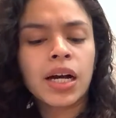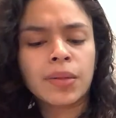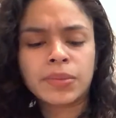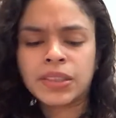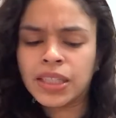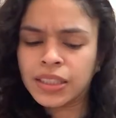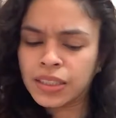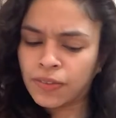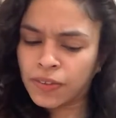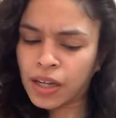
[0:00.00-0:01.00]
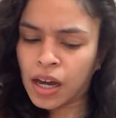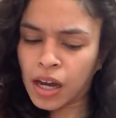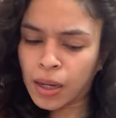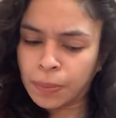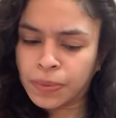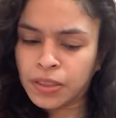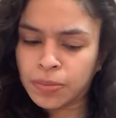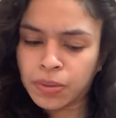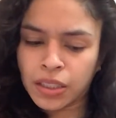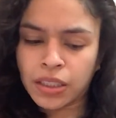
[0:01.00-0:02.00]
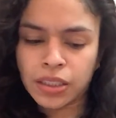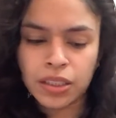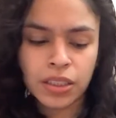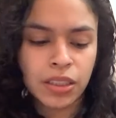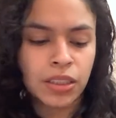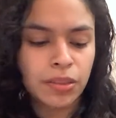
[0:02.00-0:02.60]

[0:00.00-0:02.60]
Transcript: Six of Cups, please.